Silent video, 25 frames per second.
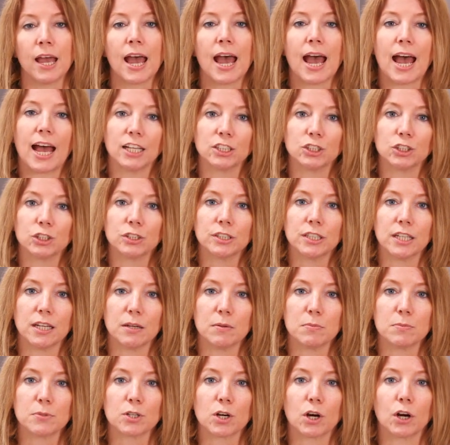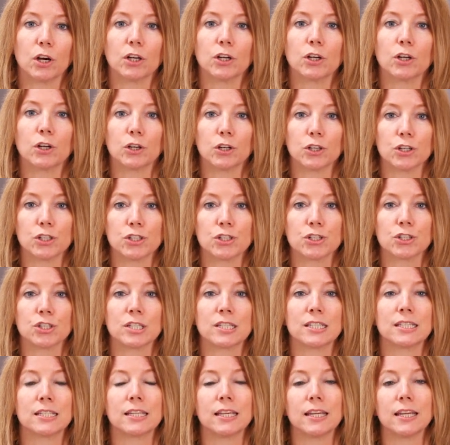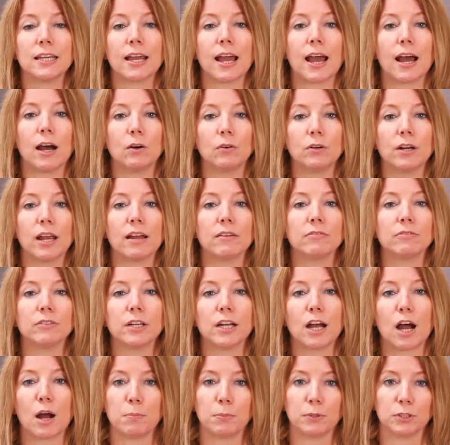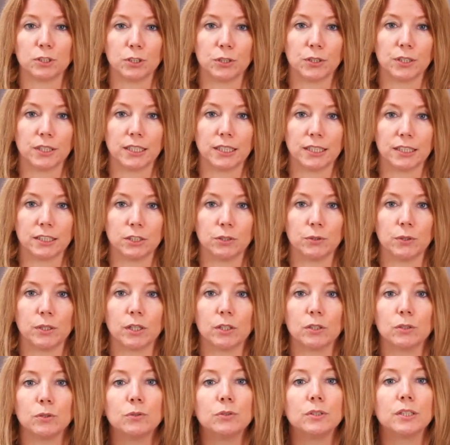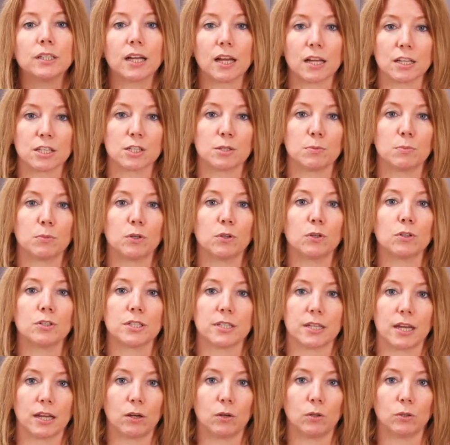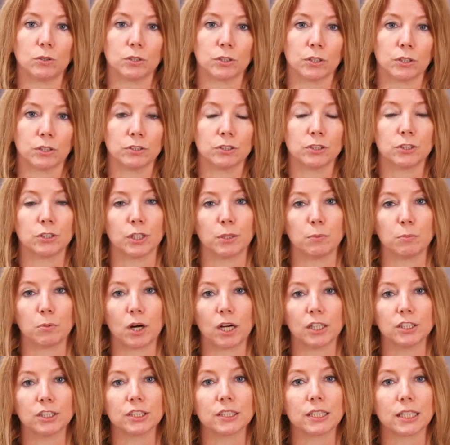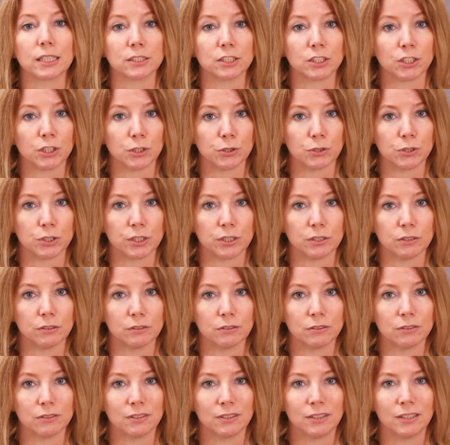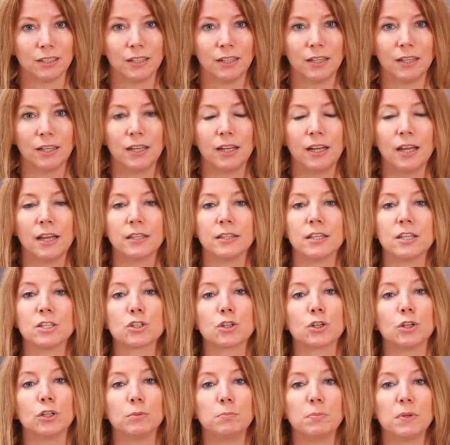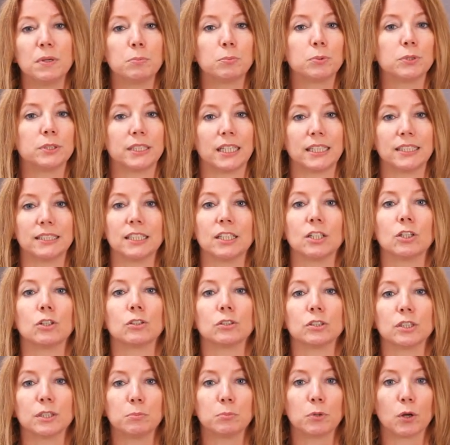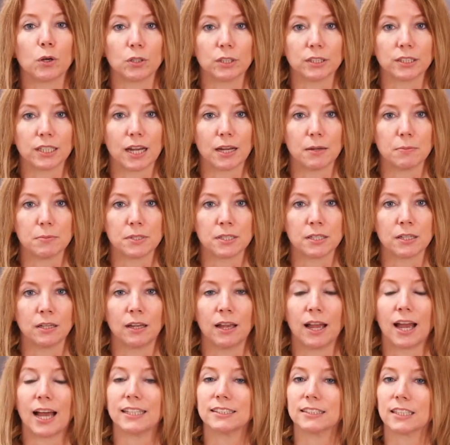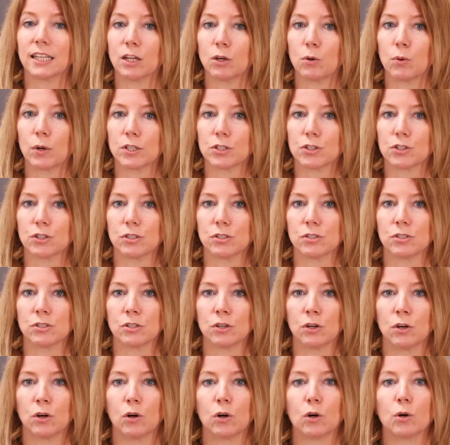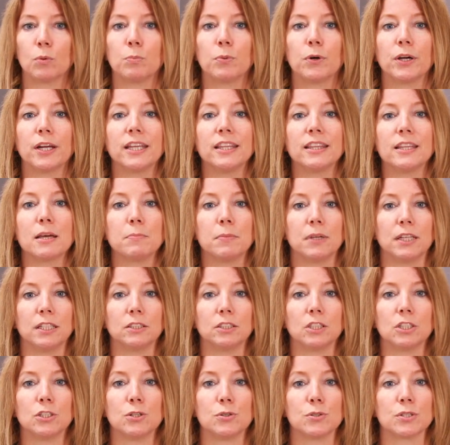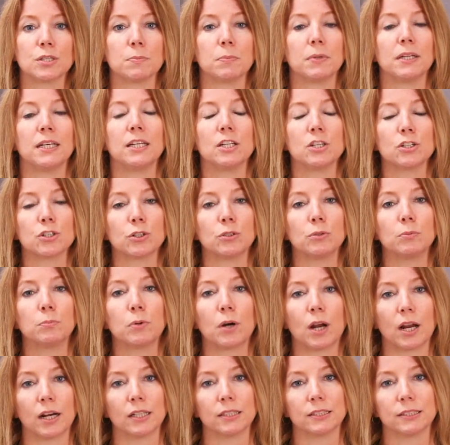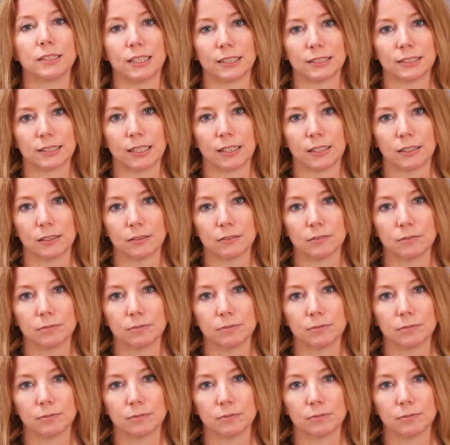Agile teams are encouraged to seek out every opportunity to include the customer or stakeholder during project execution. This could be presenting early prototypes, asking questions, or bringing them in to do some initial product testing.